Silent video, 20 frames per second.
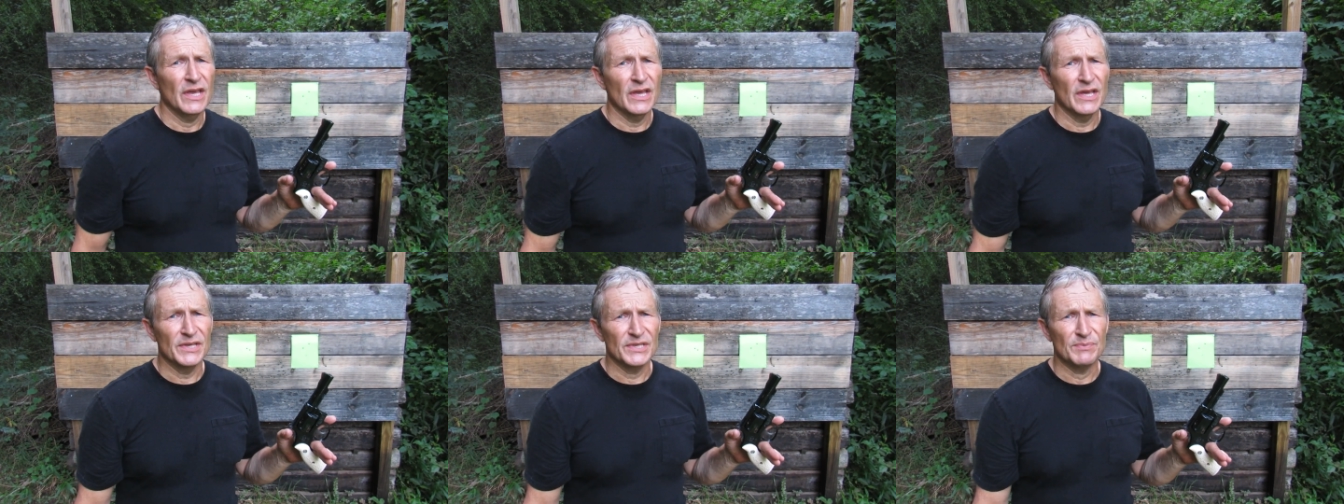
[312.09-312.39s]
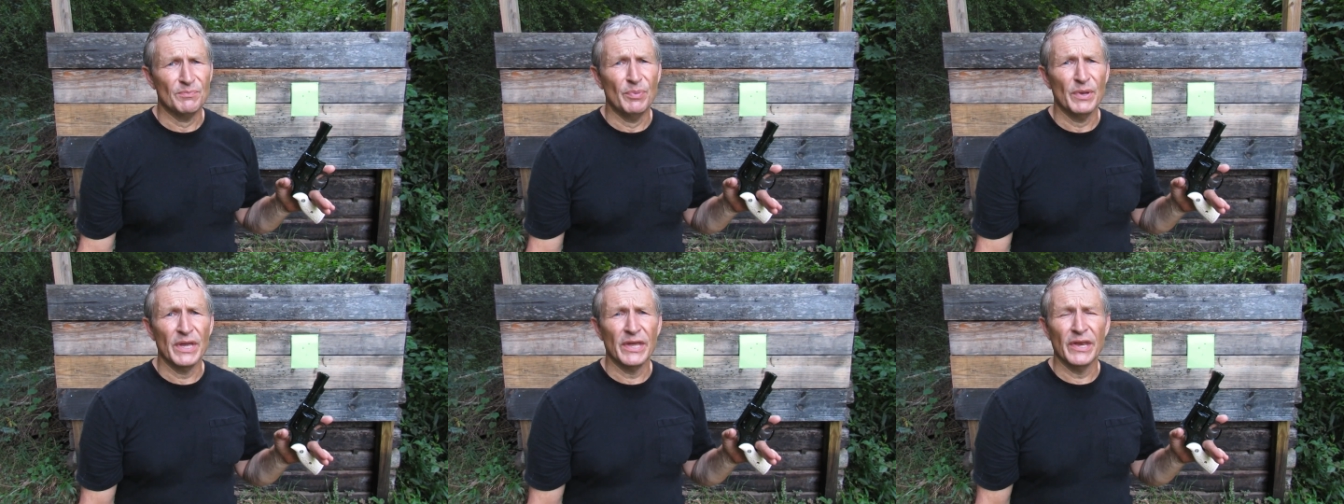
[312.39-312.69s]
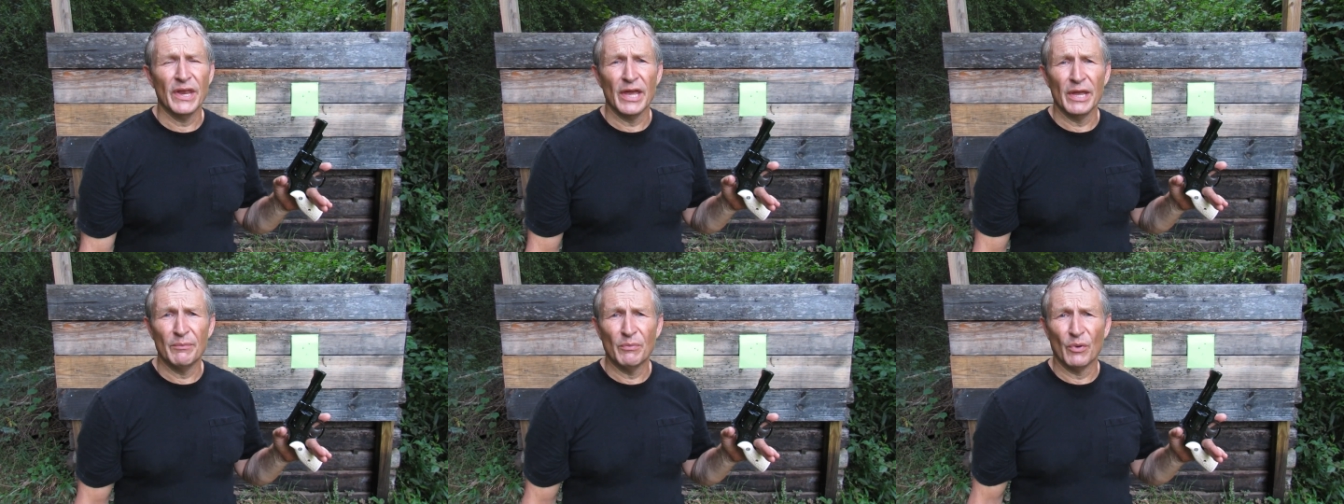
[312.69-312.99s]
is
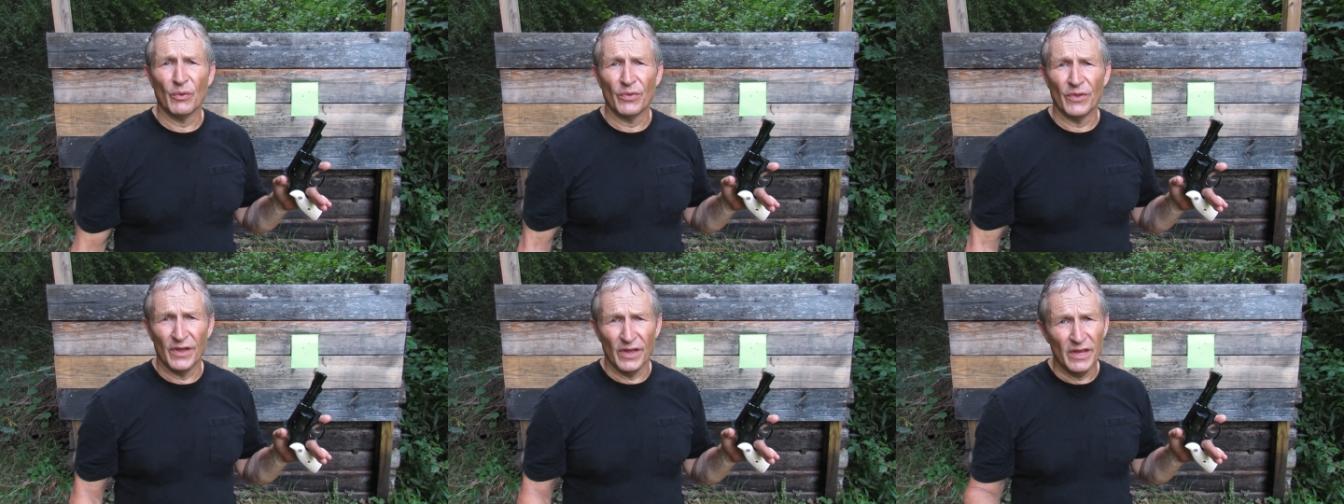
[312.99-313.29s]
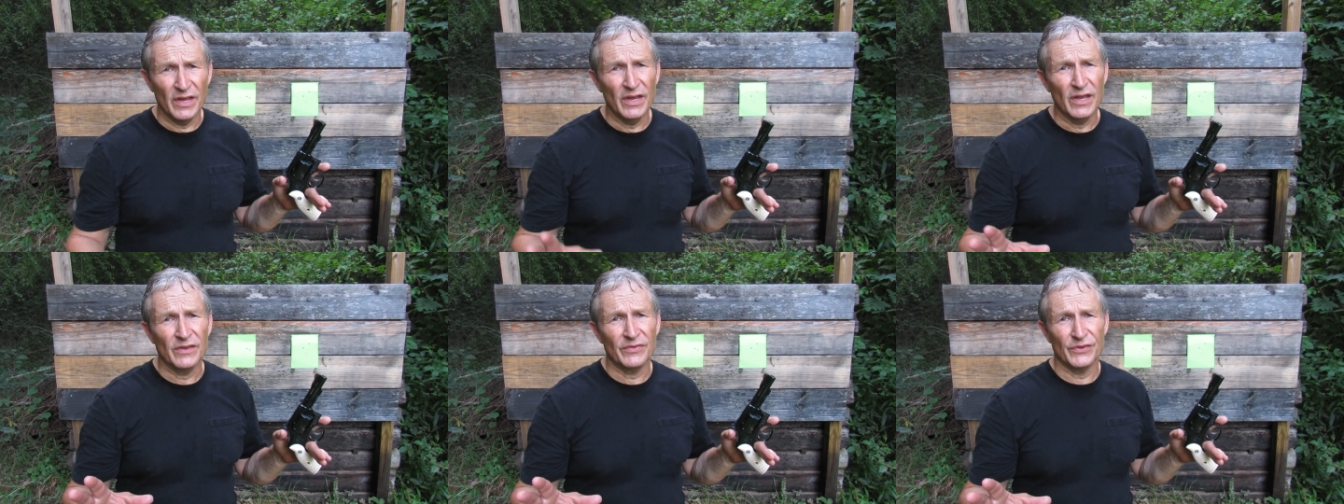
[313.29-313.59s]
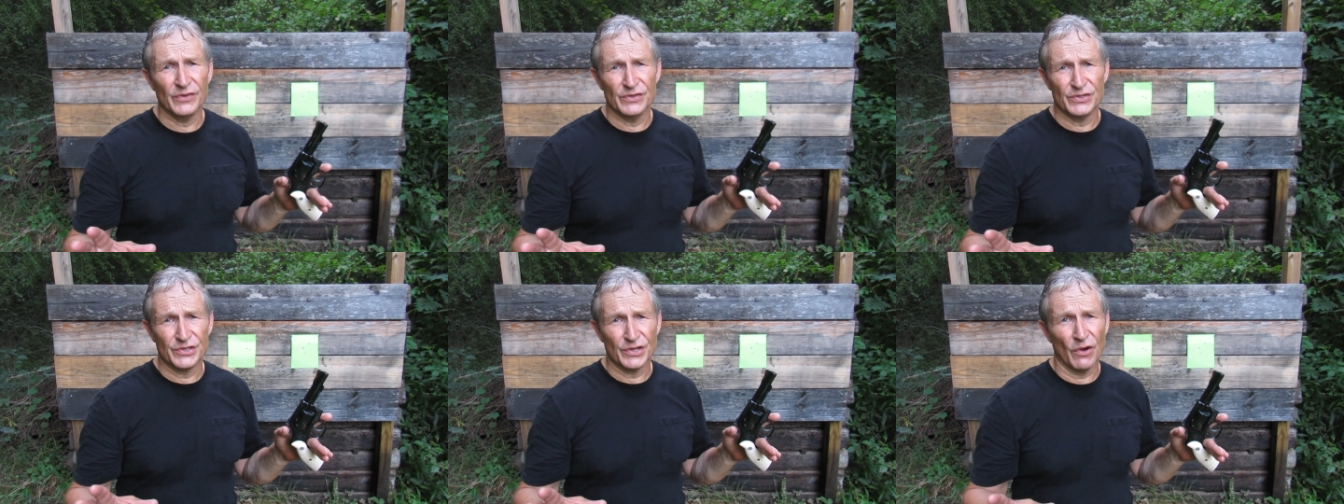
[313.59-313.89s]
being able to hit
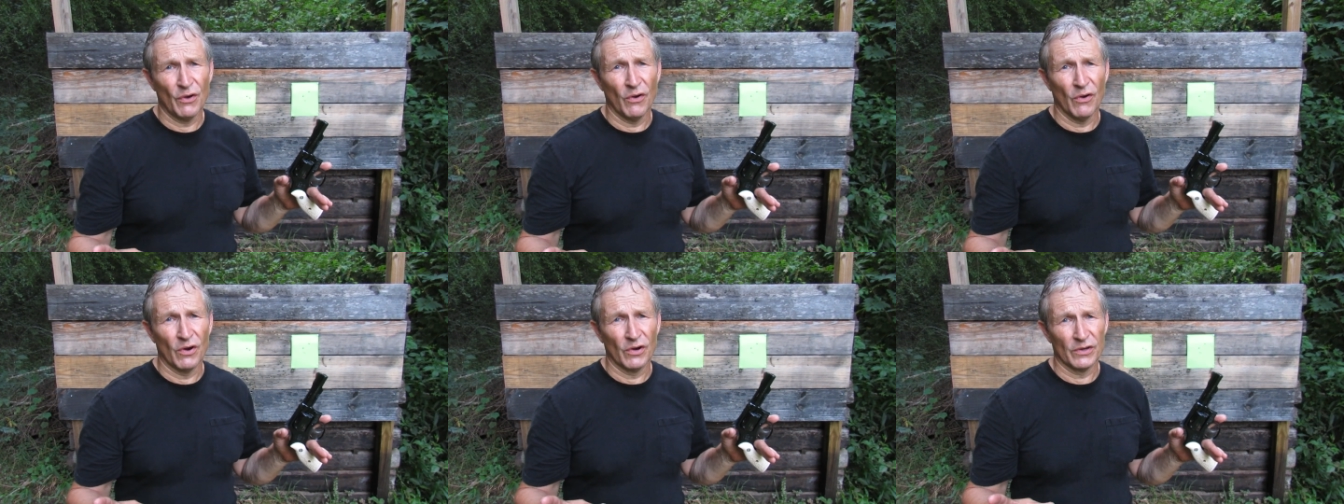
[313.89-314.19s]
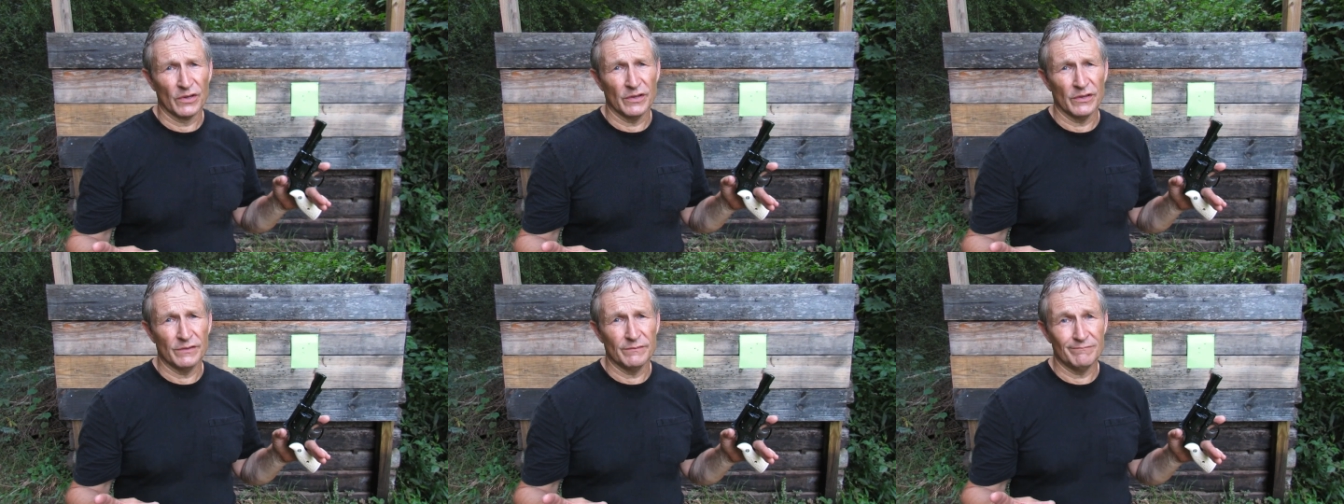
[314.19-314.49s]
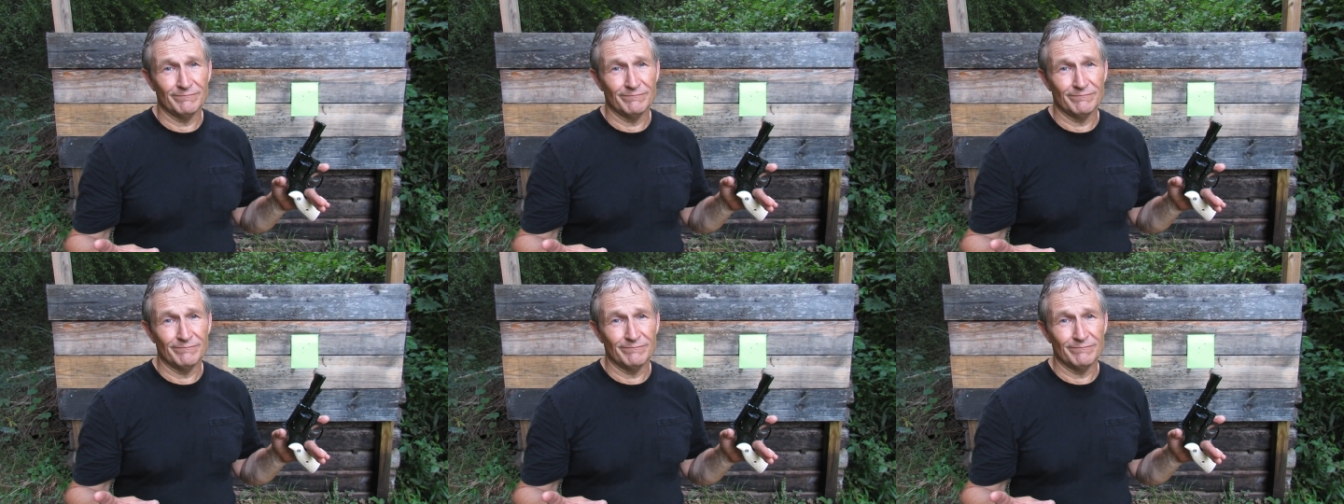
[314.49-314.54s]
the target.